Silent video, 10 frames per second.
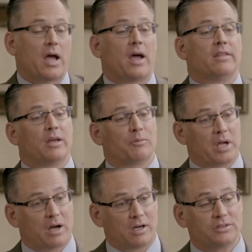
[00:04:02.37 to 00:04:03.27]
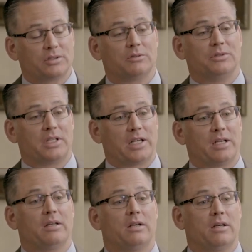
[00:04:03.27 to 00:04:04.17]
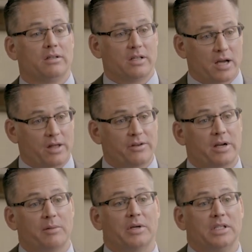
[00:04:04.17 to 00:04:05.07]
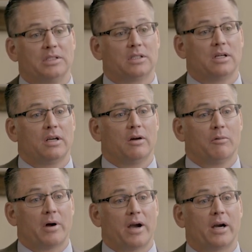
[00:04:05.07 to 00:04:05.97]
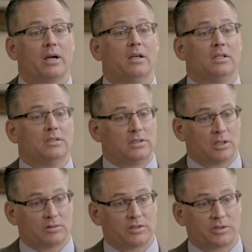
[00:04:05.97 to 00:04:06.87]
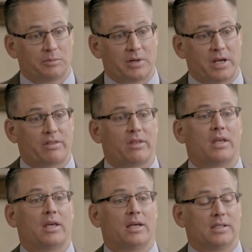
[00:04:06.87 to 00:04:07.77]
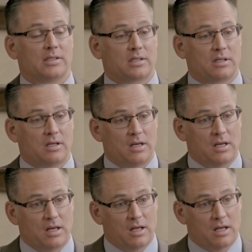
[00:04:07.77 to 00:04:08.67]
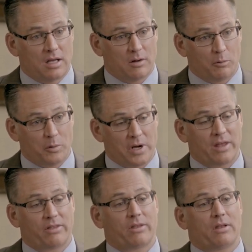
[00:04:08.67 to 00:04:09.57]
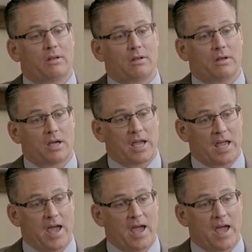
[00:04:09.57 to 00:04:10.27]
And then we also need the other image where Joseph Smith is with a